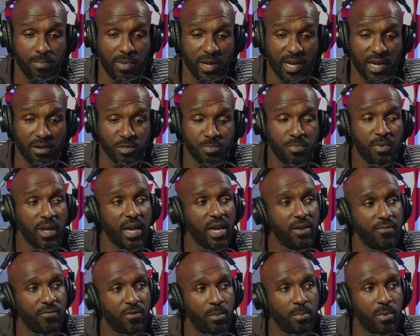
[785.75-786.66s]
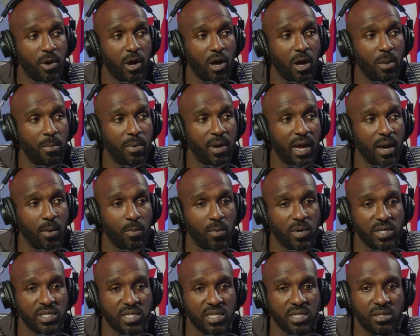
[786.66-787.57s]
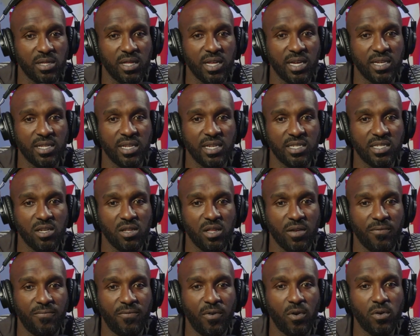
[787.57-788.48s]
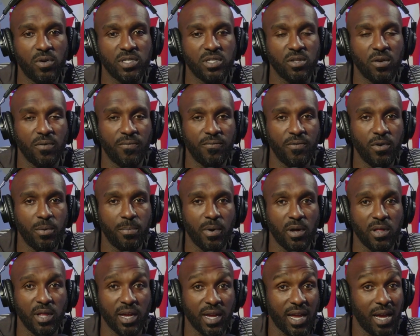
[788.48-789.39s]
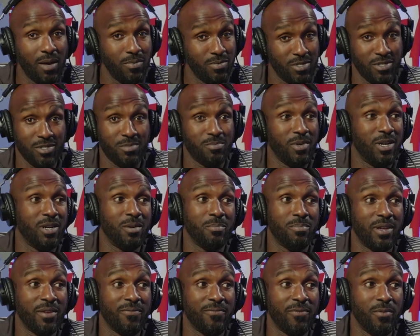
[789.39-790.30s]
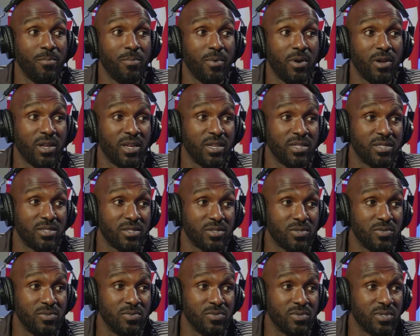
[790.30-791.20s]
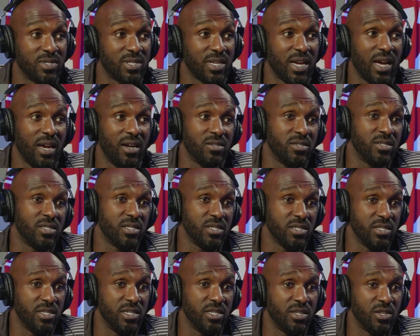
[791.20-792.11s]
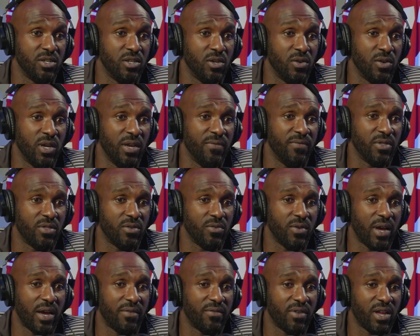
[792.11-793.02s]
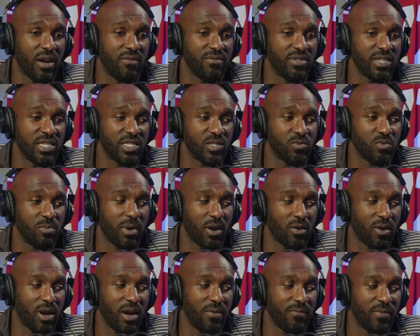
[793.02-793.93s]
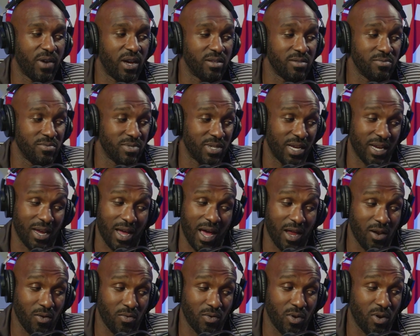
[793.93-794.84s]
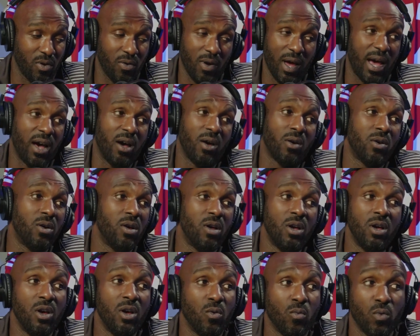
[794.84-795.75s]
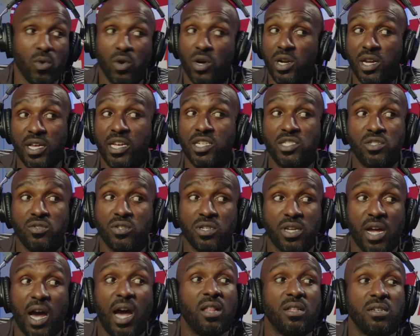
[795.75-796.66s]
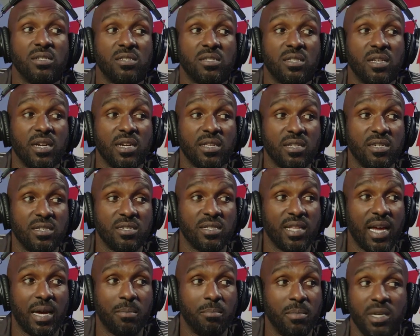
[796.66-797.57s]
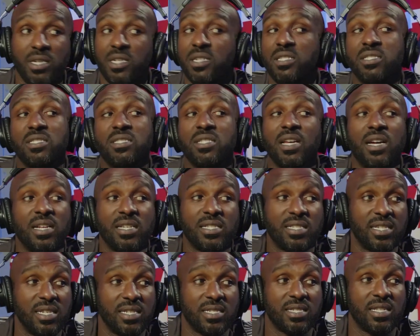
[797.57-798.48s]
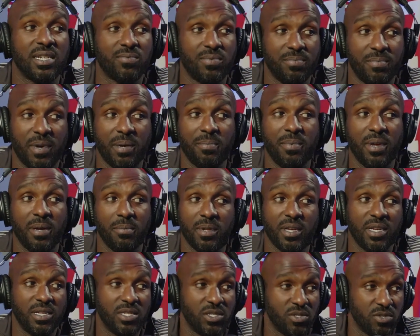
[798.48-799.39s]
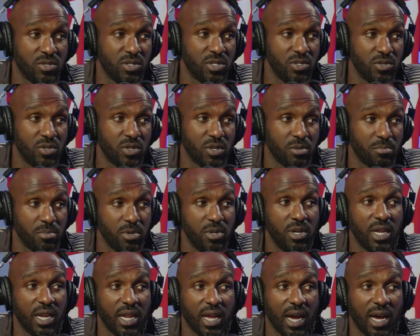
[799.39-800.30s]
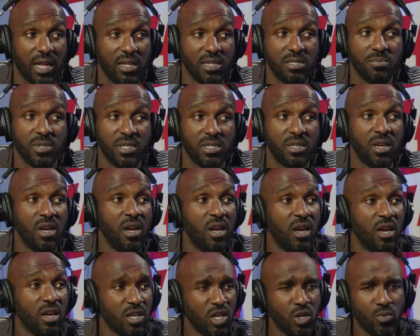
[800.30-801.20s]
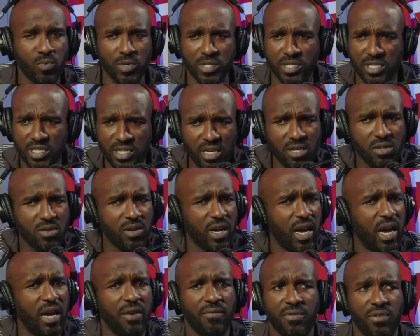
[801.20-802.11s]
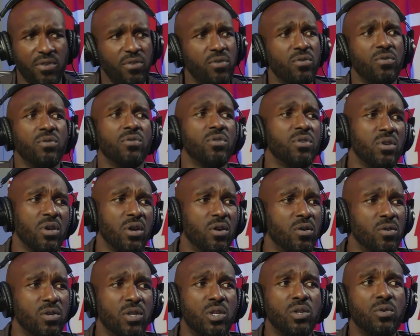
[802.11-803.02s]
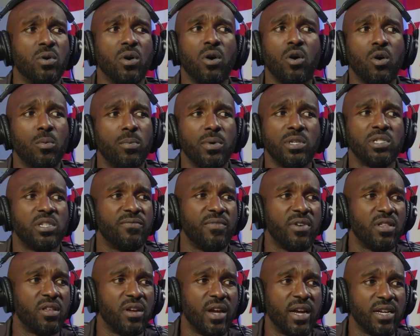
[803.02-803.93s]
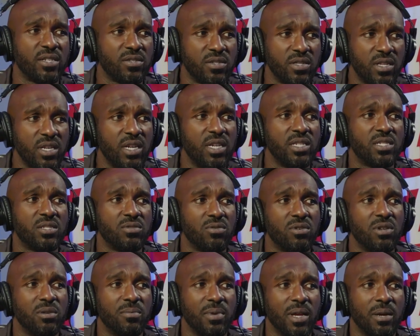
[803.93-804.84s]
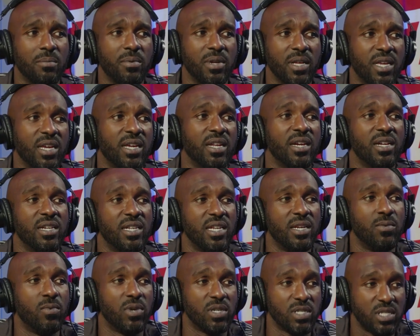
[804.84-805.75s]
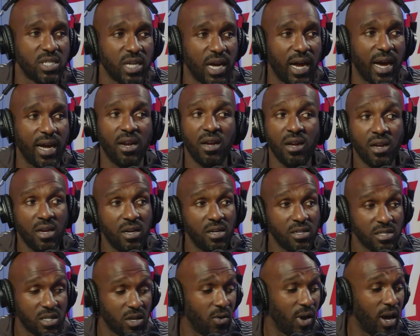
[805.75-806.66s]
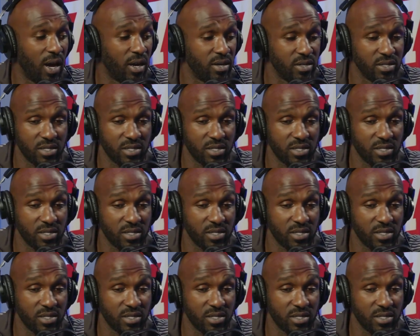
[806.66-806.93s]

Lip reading: playing football, but I wasn't necessarily focused on football. Like, I was just trying to play football to get to school because I understood, even through having conversations with my grandfather, he was like, I don't know how we're going to get you to college. Like, that money does not exist. Like, we might be able to get you to a community college, but you would still have to, do a whole bunch of other extra things in order to be able to get a D1 shot. So I